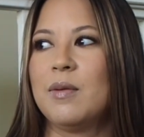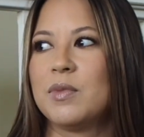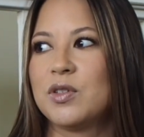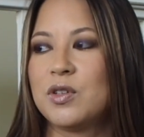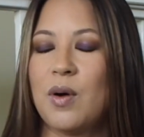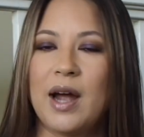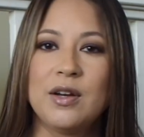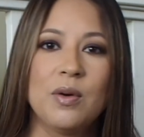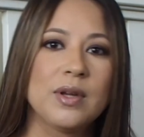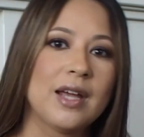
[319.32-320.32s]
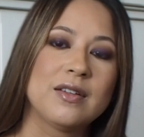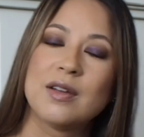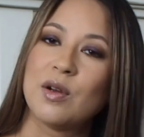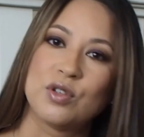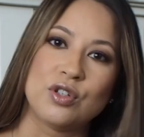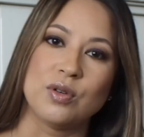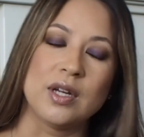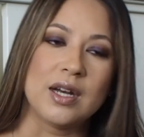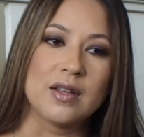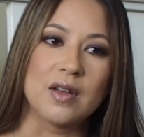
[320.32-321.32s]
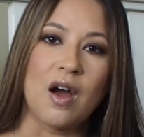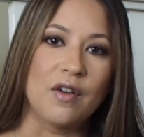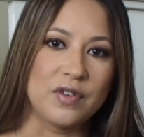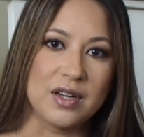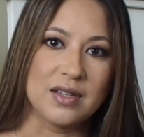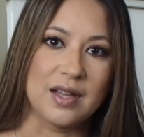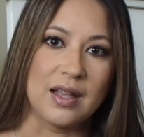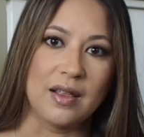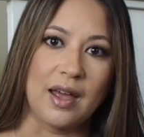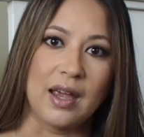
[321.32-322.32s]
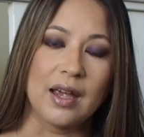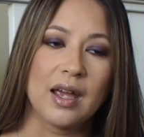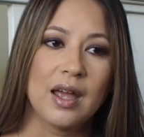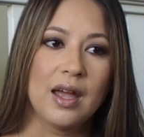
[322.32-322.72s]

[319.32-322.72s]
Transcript: So I don't get to go shooting as often as I like.